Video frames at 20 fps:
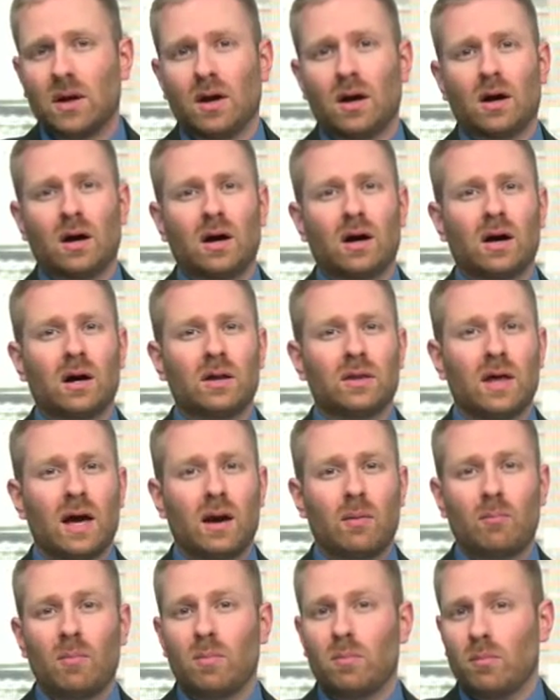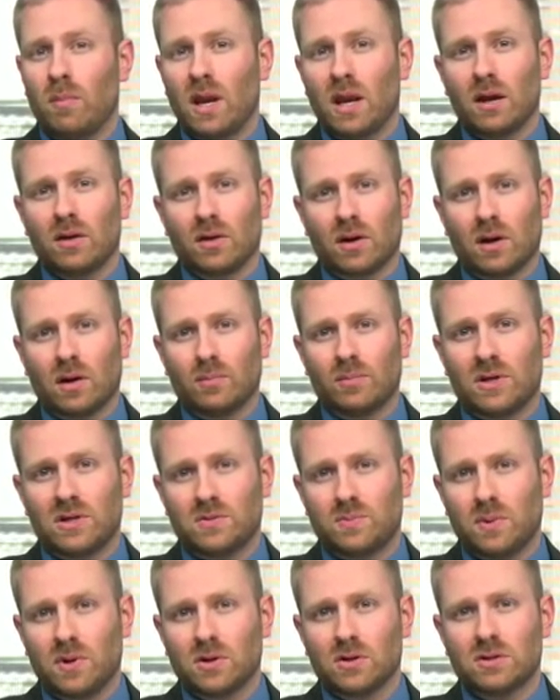that many of the
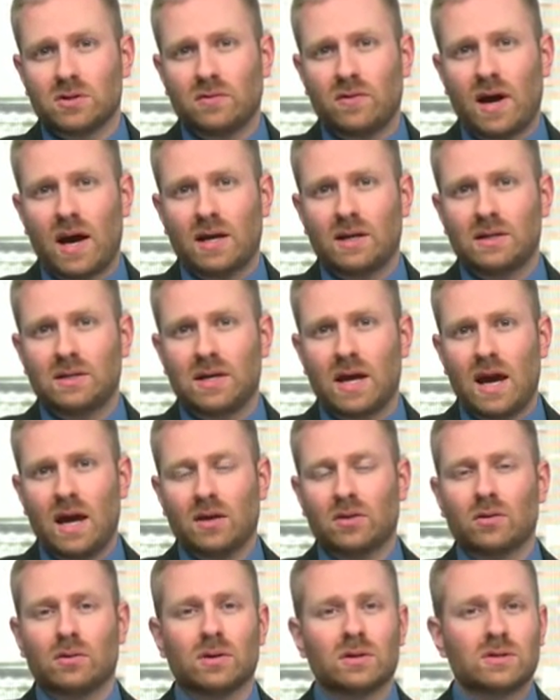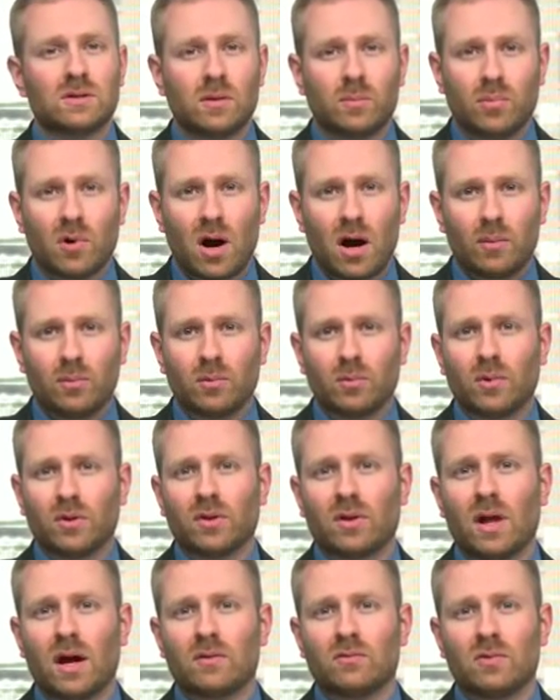company's peers have had to take. There isn't a problem
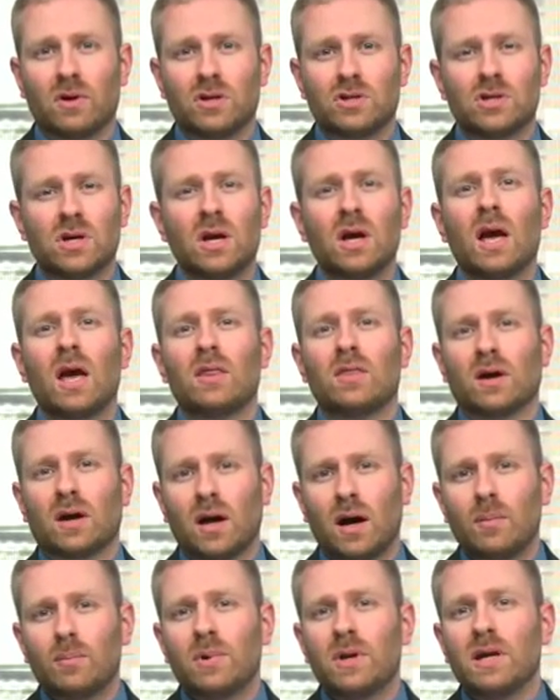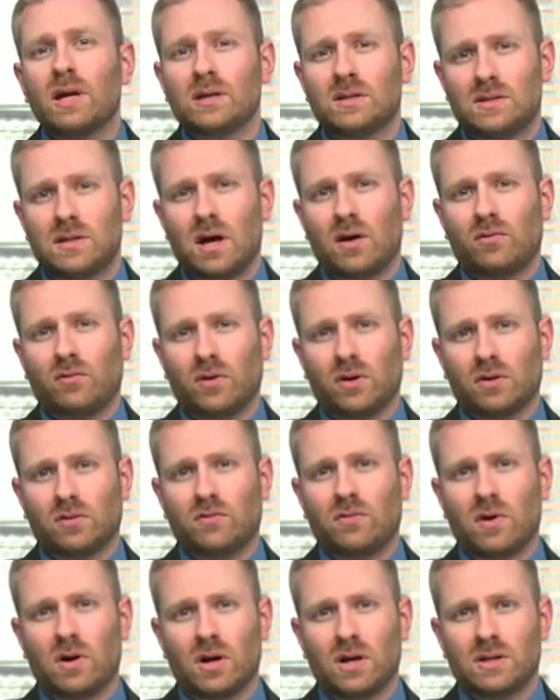with leverage. The company itself looks
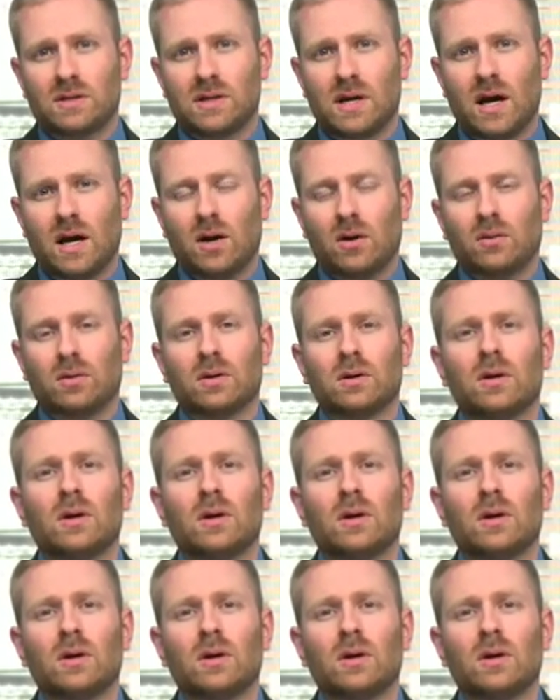very sound.